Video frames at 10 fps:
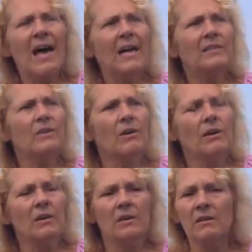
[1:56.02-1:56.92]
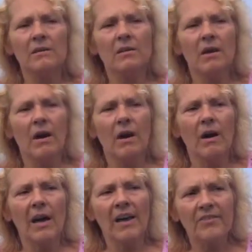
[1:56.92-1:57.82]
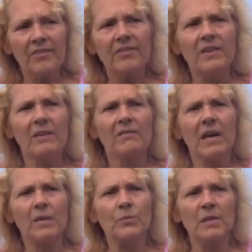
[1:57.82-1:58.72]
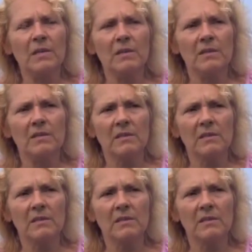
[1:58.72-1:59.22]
and uh, everything that we